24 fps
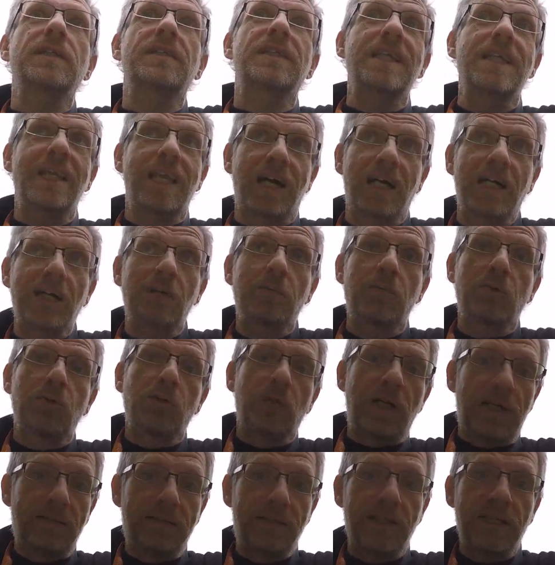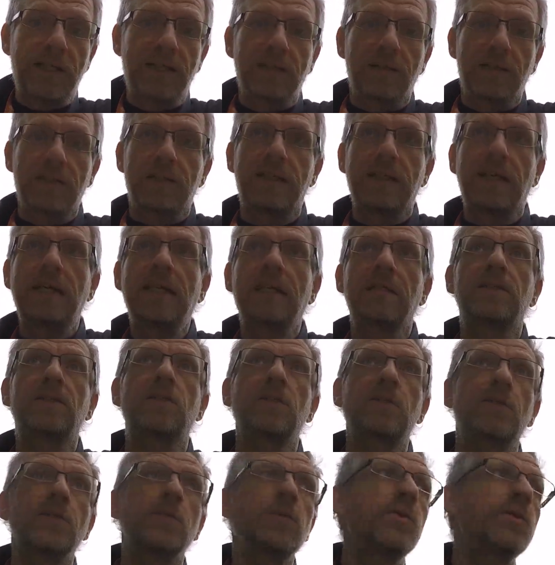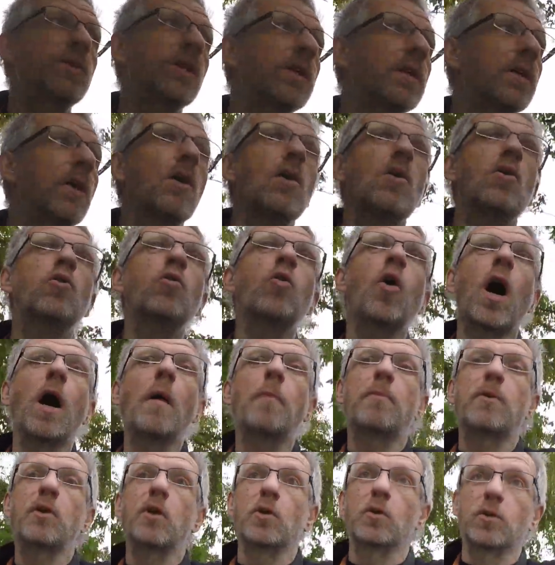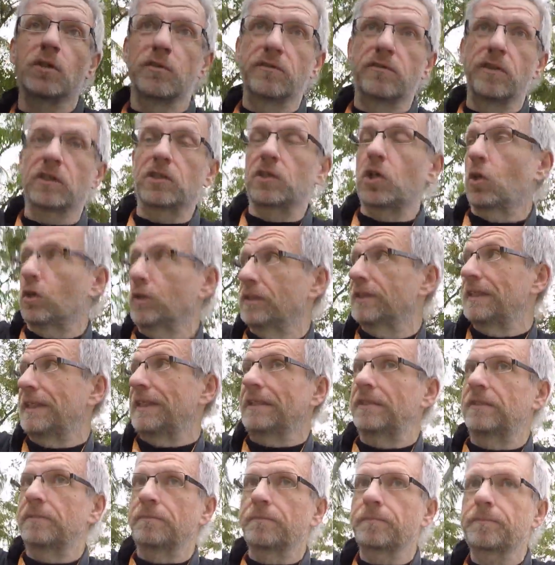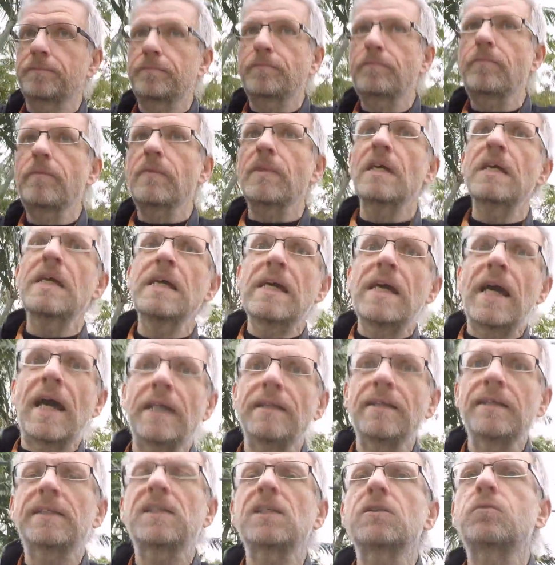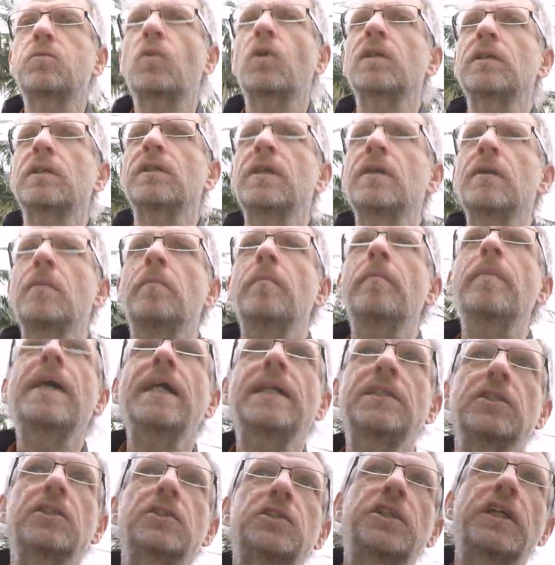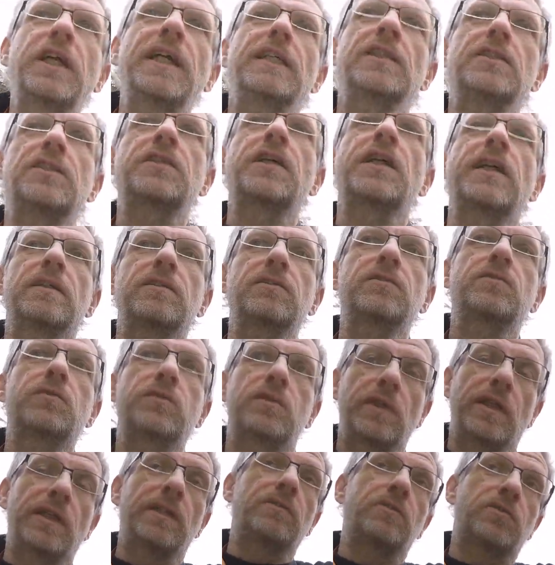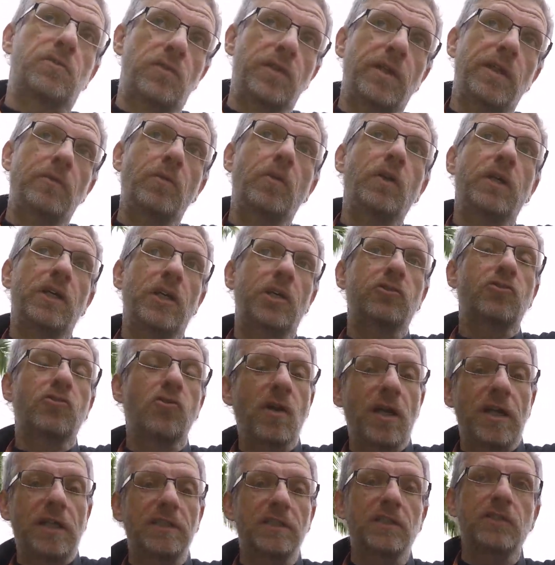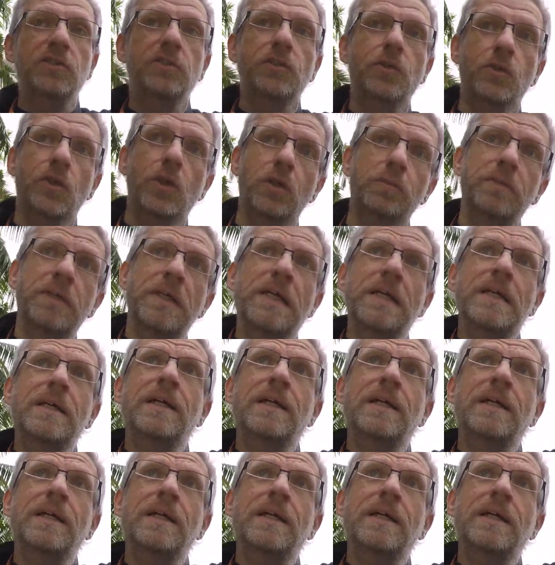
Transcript: is liable at the end of the day is the user who uploaded the content. And this is one major change that they want to address in Europe,